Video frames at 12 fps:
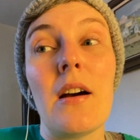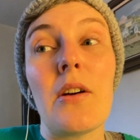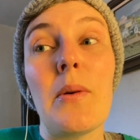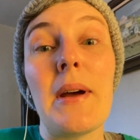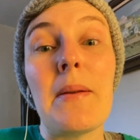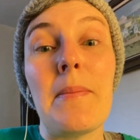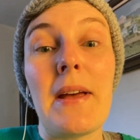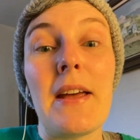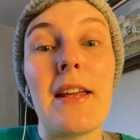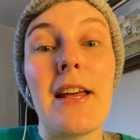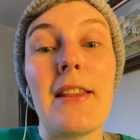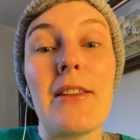quite a
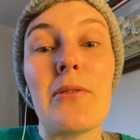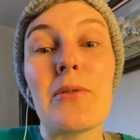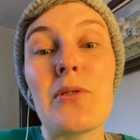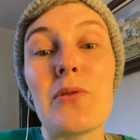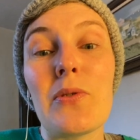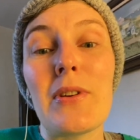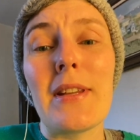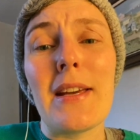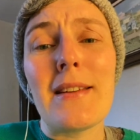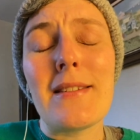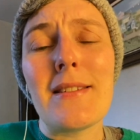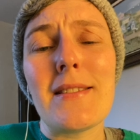bit. And there was
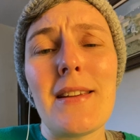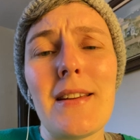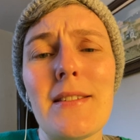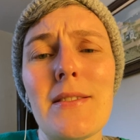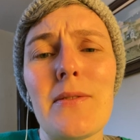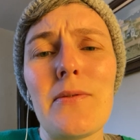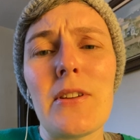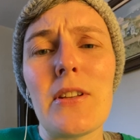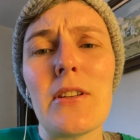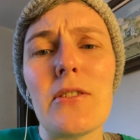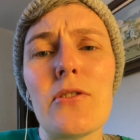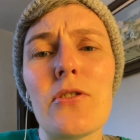Storyland and Santa's
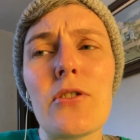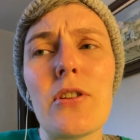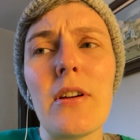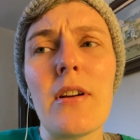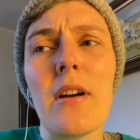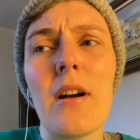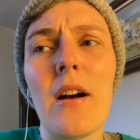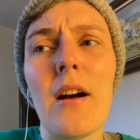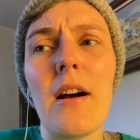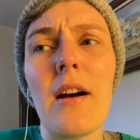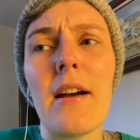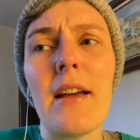Village
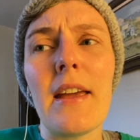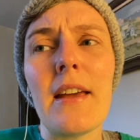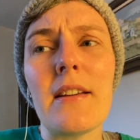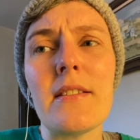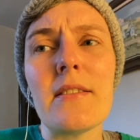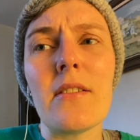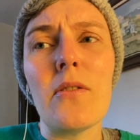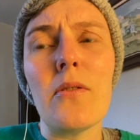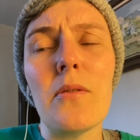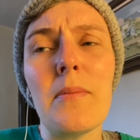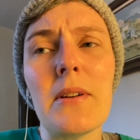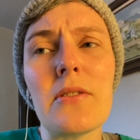and a
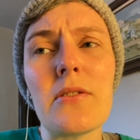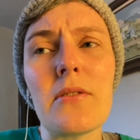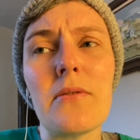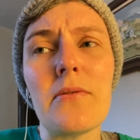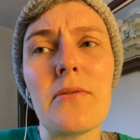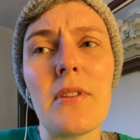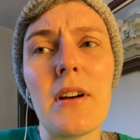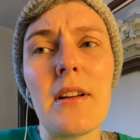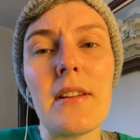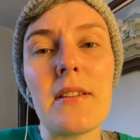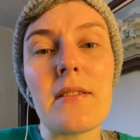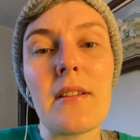whole bunch of
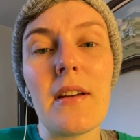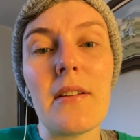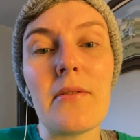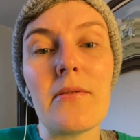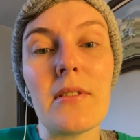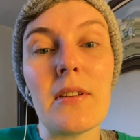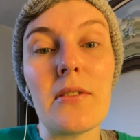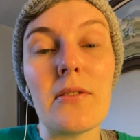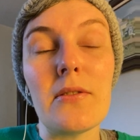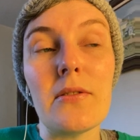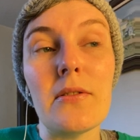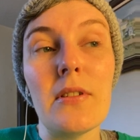these kind of
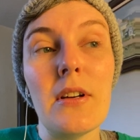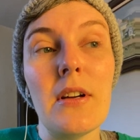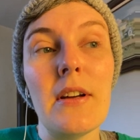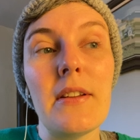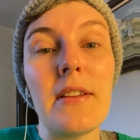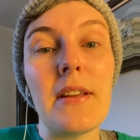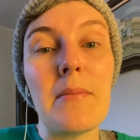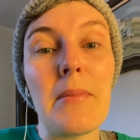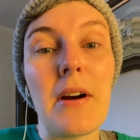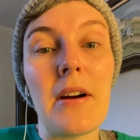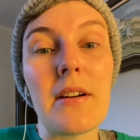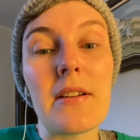little theme
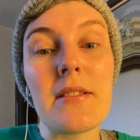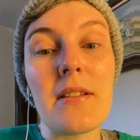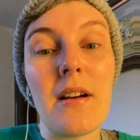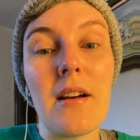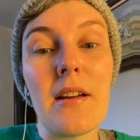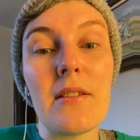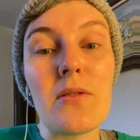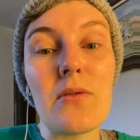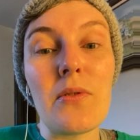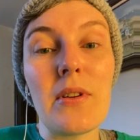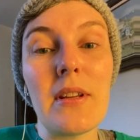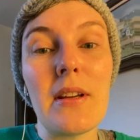parks. And
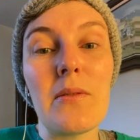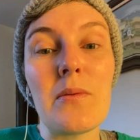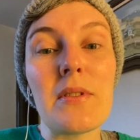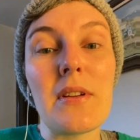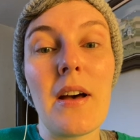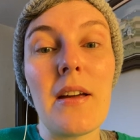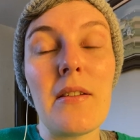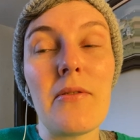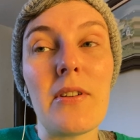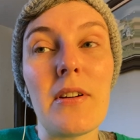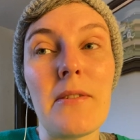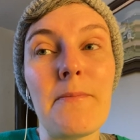Storyland was
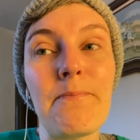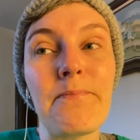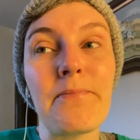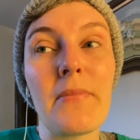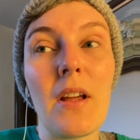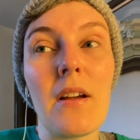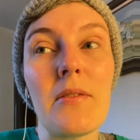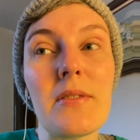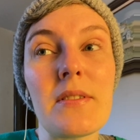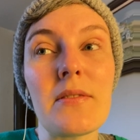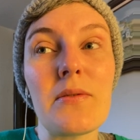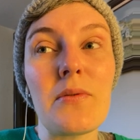it
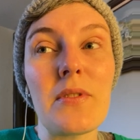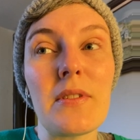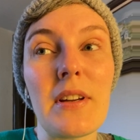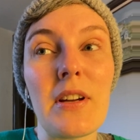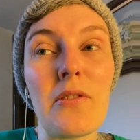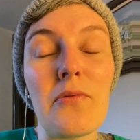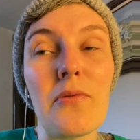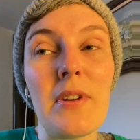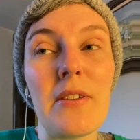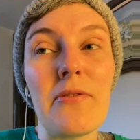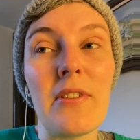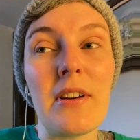was sort of like a
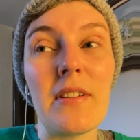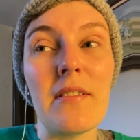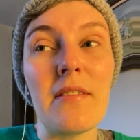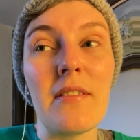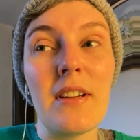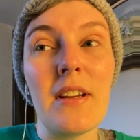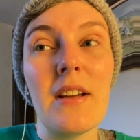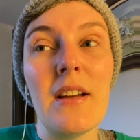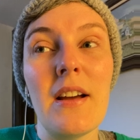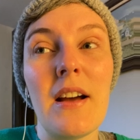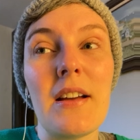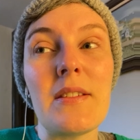riff on,
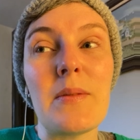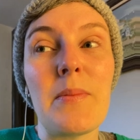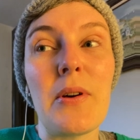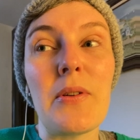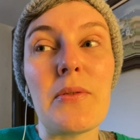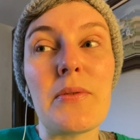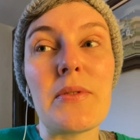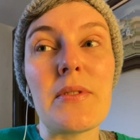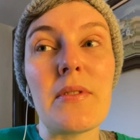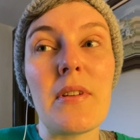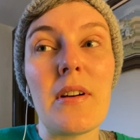I suppose,